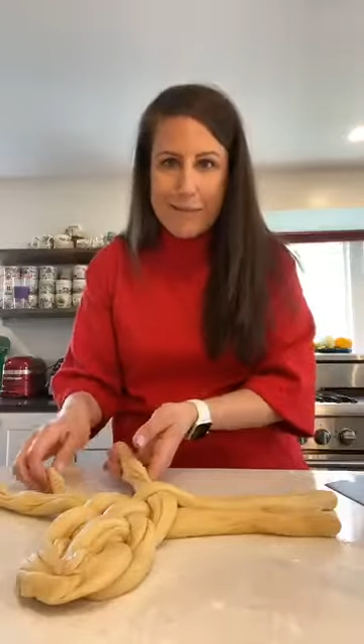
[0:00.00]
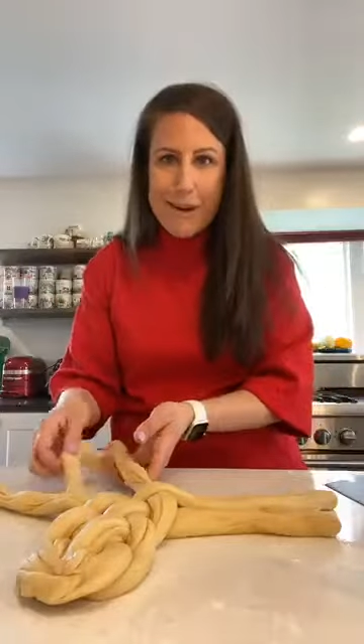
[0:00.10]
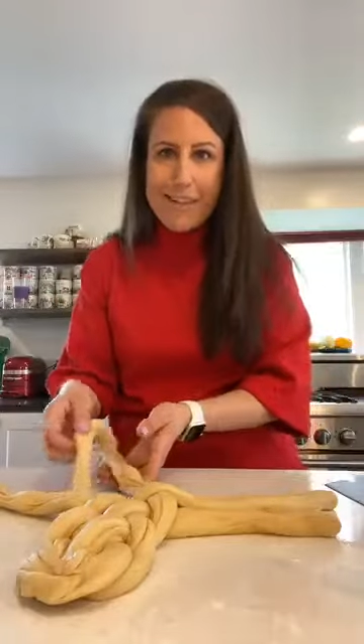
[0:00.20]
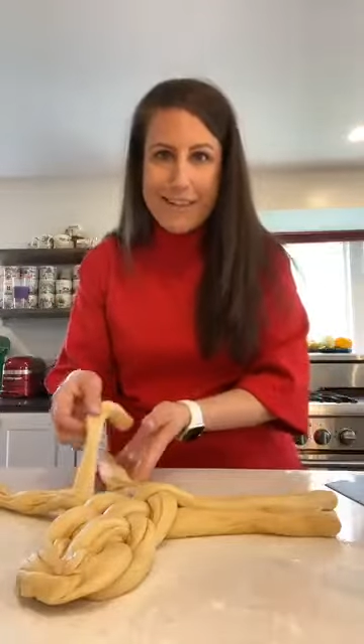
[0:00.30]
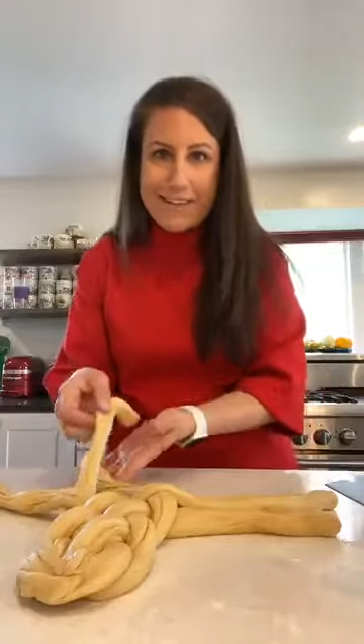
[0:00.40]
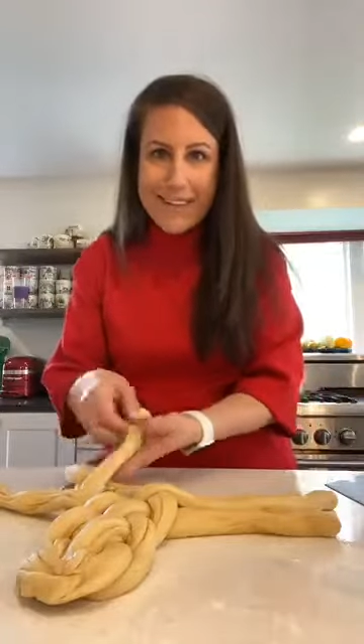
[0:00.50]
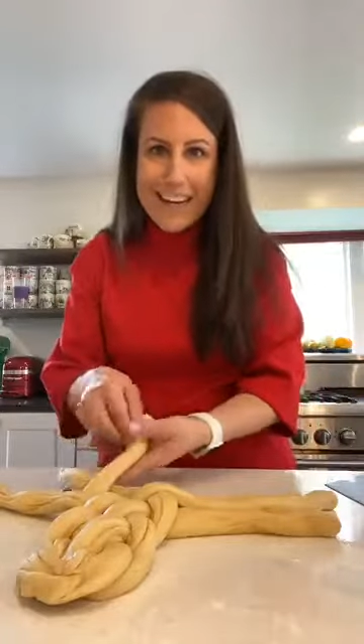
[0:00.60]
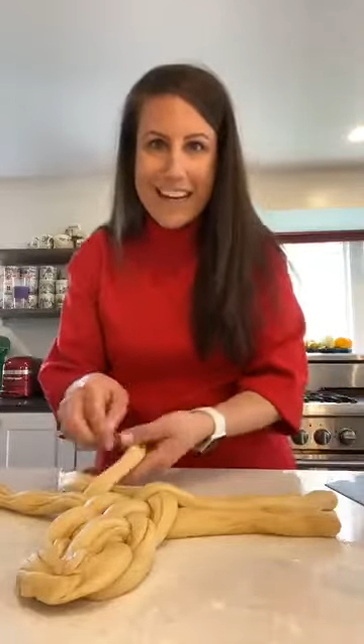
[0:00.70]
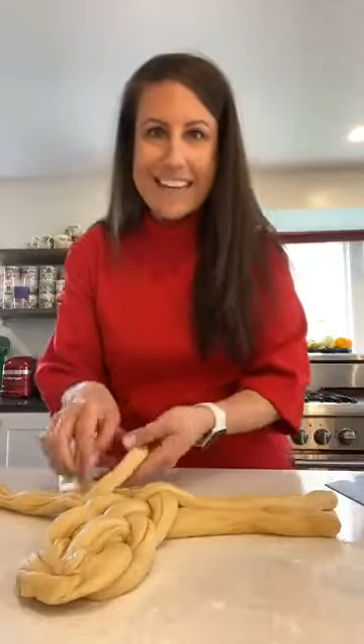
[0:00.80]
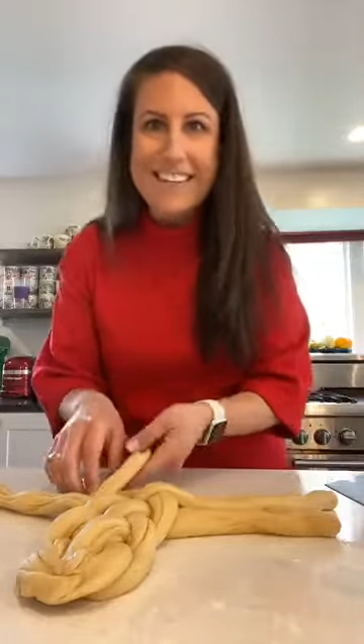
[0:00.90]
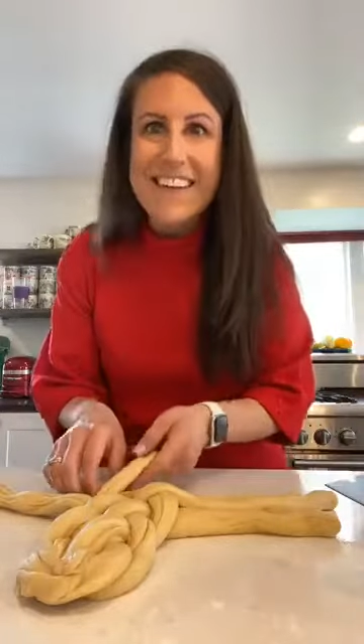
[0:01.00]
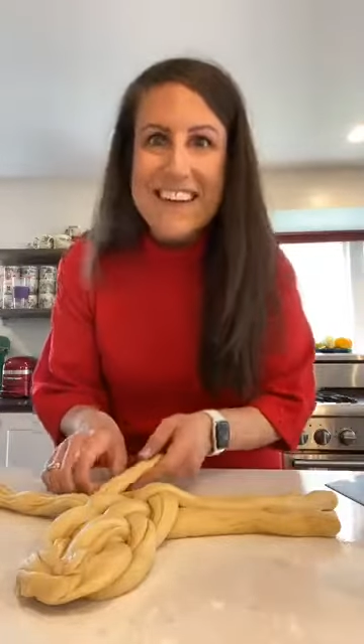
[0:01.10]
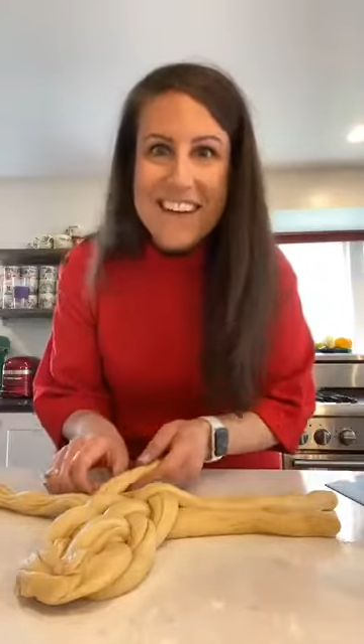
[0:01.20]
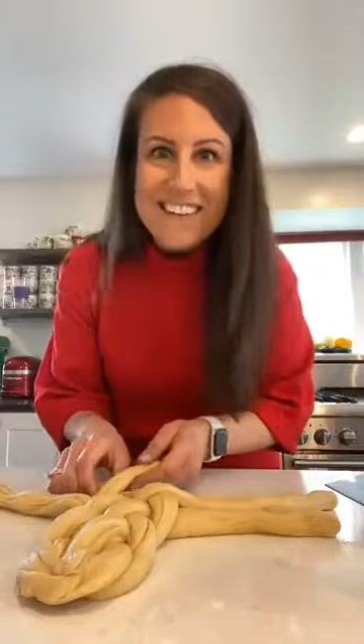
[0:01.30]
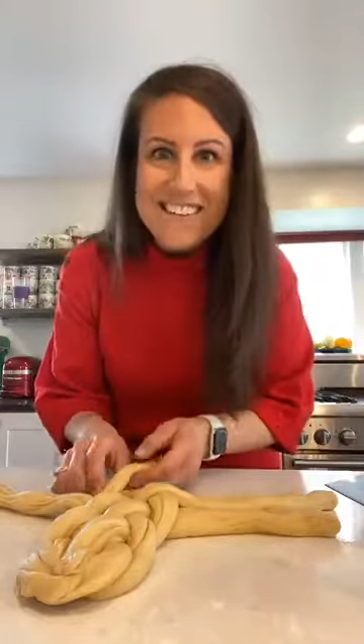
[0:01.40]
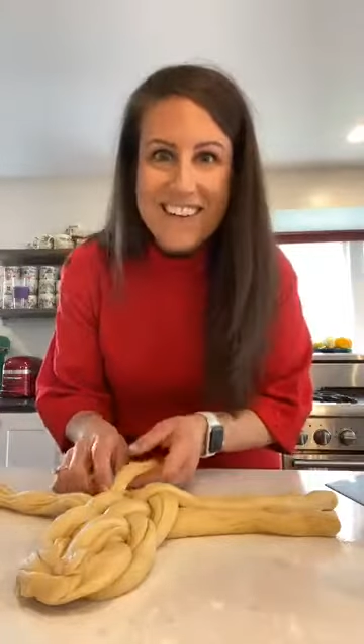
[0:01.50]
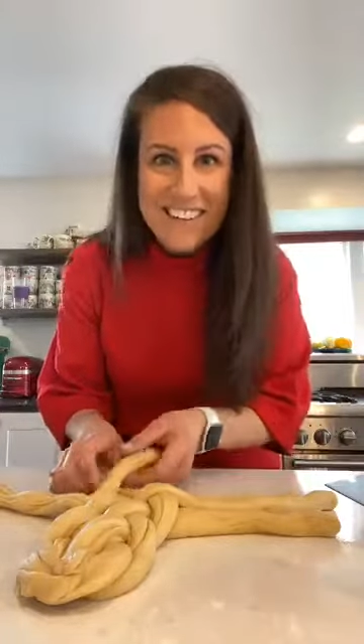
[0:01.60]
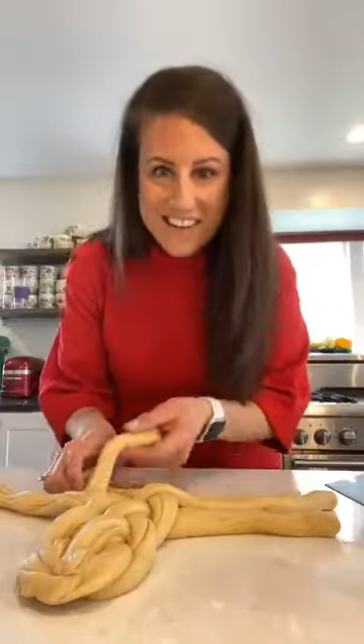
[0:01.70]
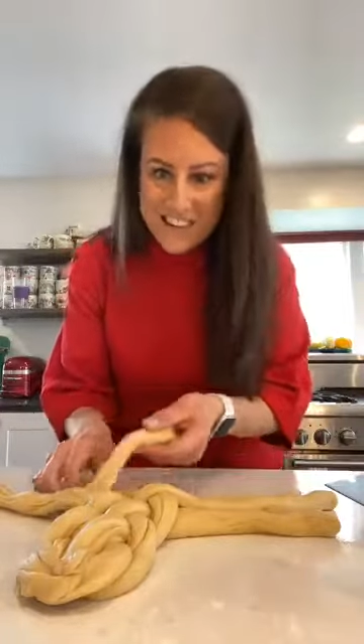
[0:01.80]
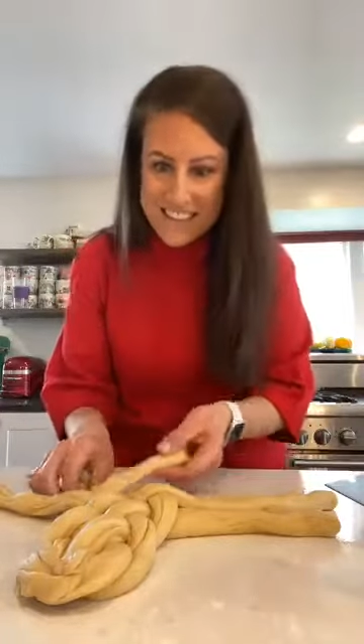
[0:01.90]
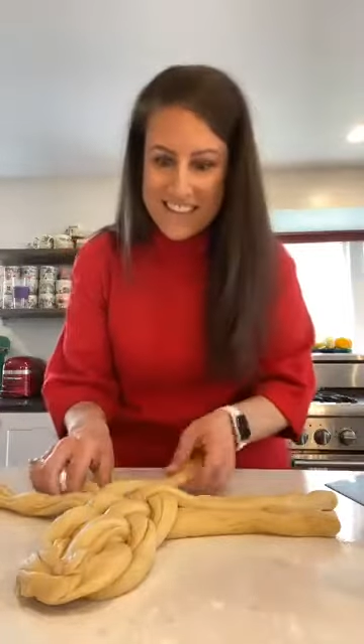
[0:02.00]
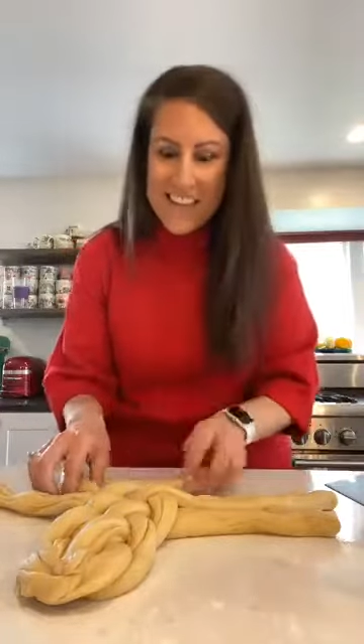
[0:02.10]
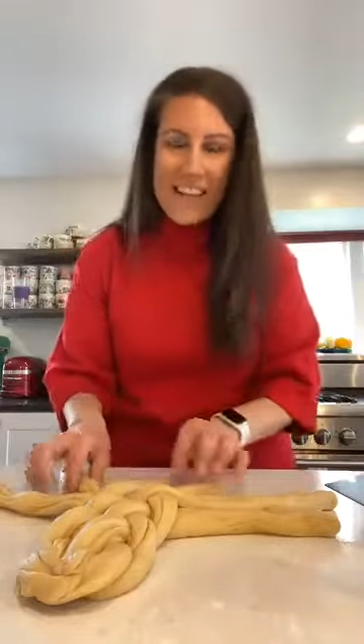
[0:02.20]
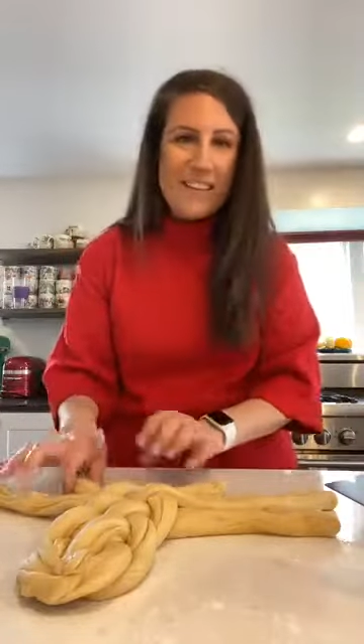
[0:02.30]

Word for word: what it looks like, it's gonna taste delicious.